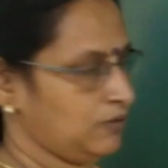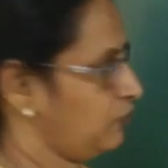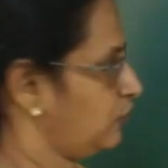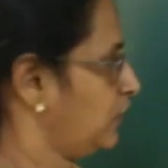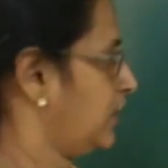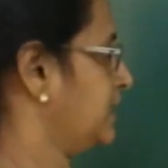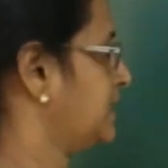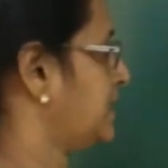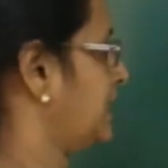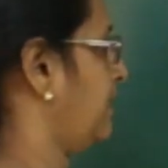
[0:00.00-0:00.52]

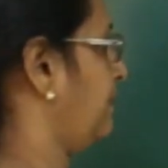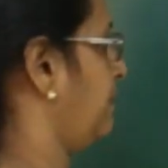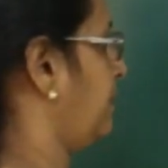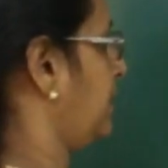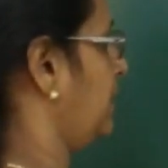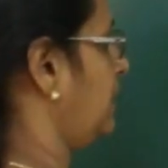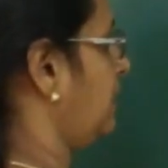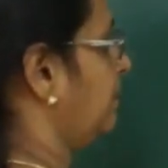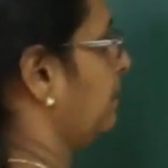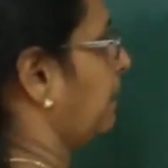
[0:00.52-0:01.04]
For
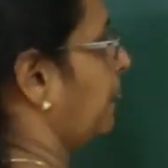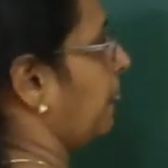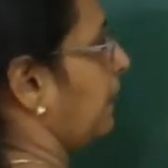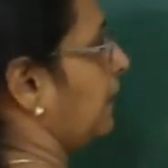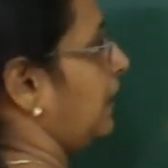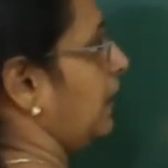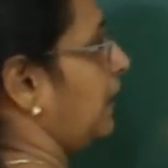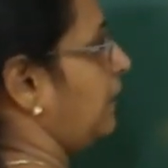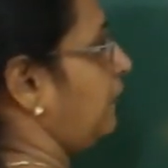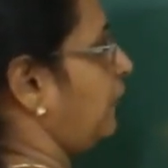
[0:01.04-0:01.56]
example,
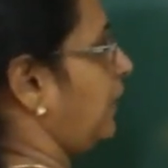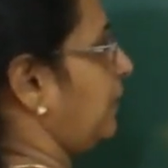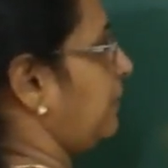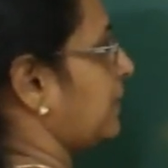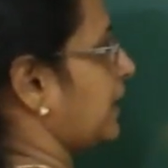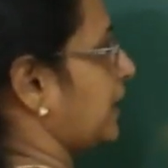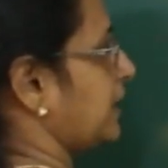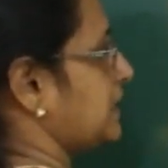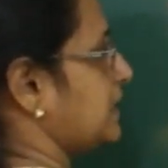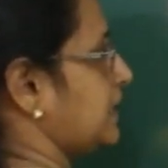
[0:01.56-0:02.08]
if I am
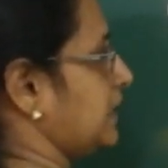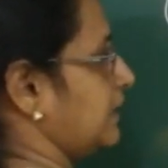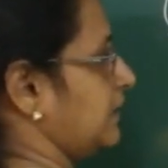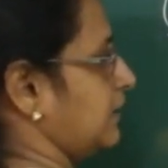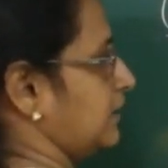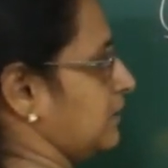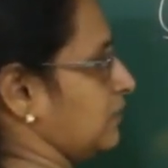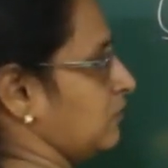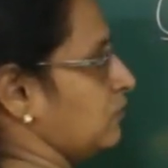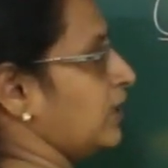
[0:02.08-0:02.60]

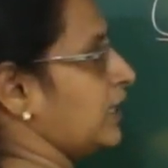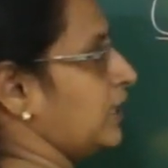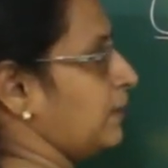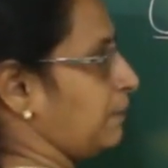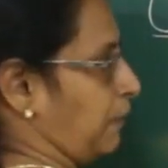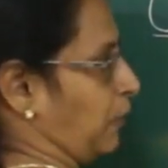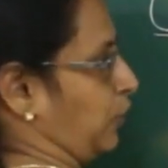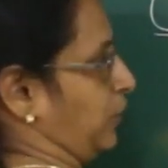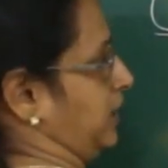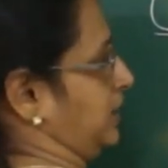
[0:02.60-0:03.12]
writing 1
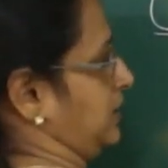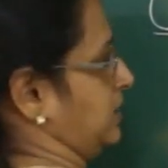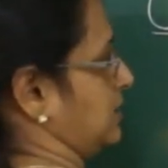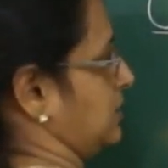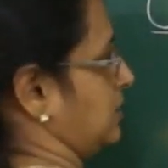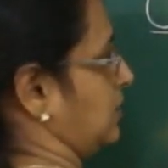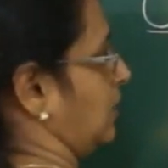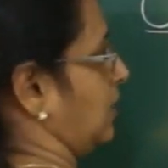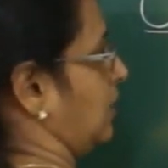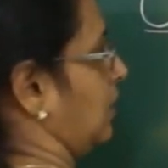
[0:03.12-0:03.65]

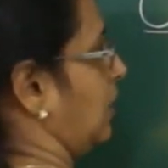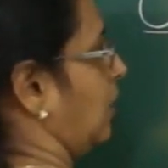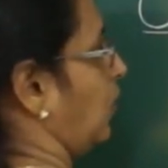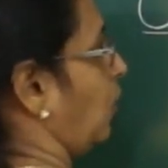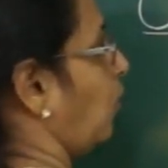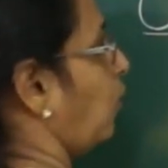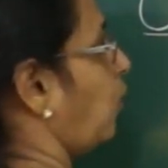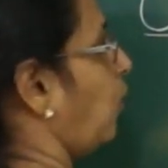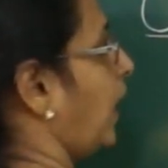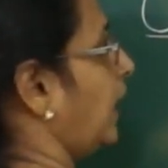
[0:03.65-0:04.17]
point,
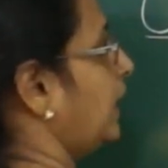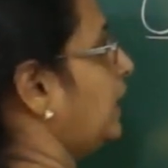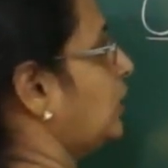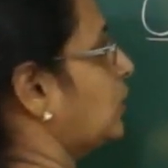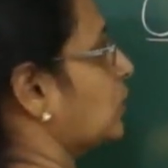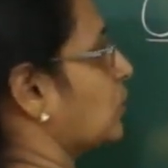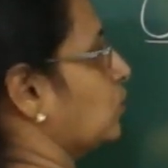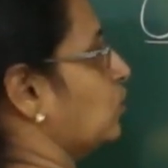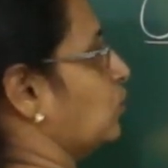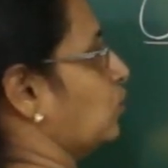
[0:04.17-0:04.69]

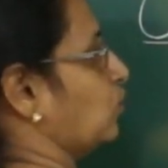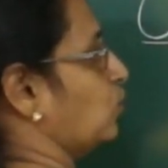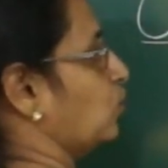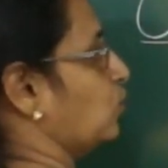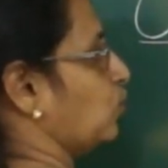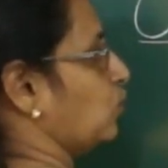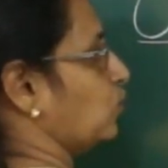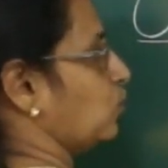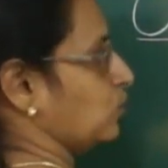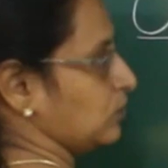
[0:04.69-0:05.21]
1, 2,
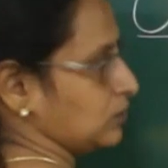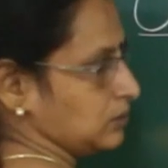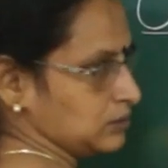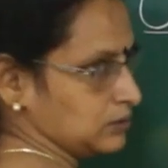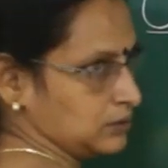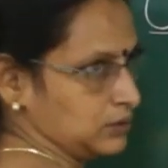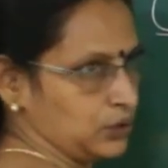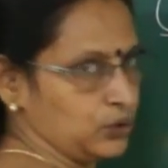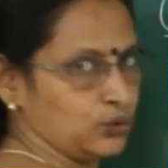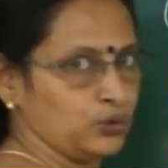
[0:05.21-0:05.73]

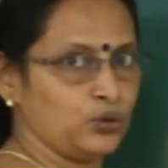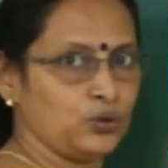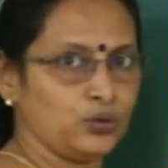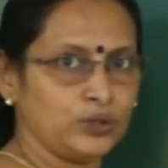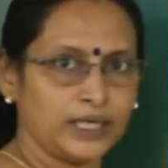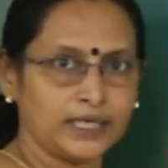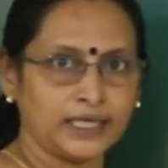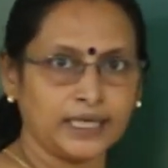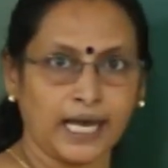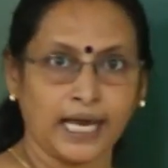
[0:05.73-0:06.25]
you know
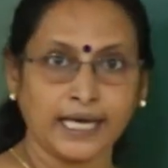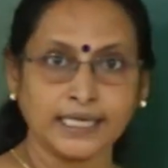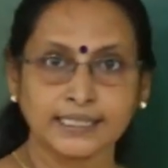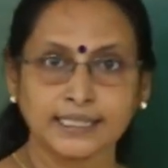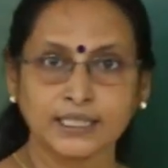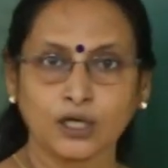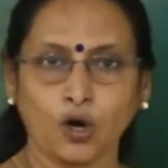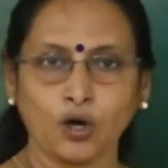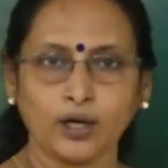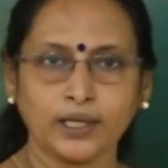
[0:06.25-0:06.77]
that x
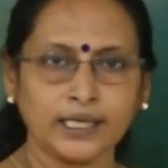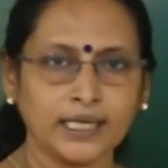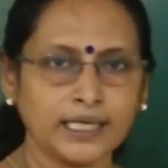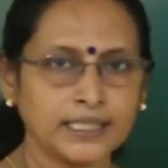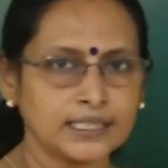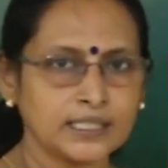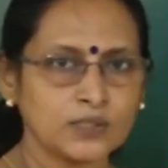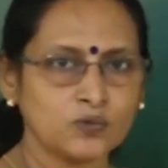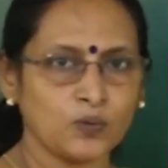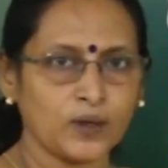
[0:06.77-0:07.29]

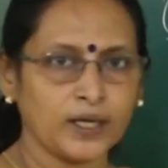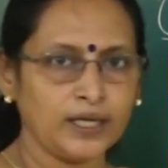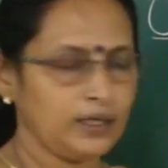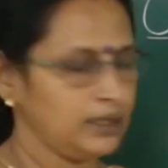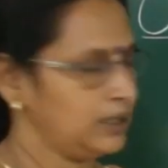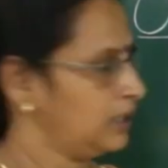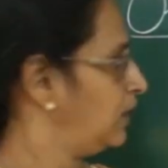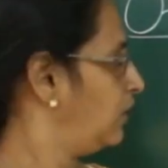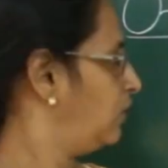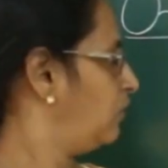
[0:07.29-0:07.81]
coordinate is 1,
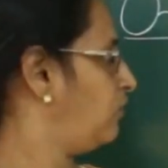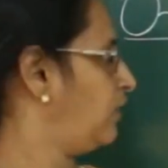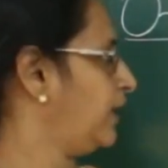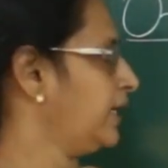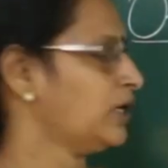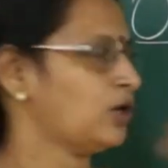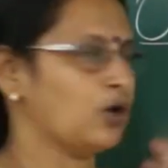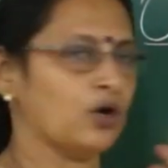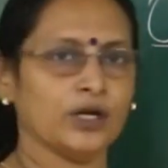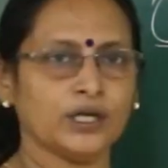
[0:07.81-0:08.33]

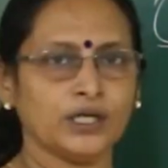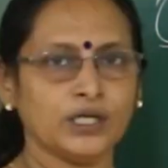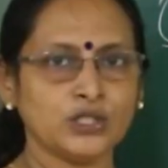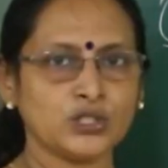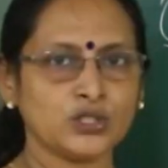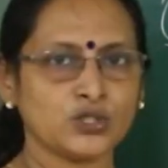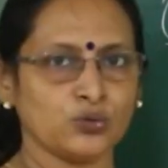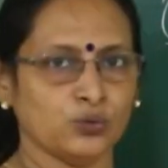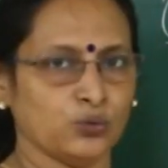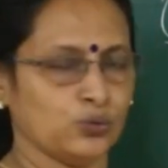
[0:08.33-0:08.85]
y coordinate
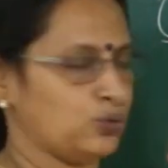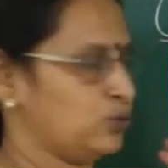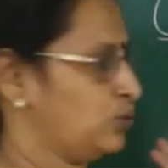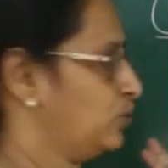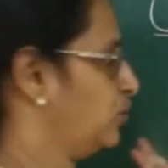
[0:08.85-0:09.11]
is 2.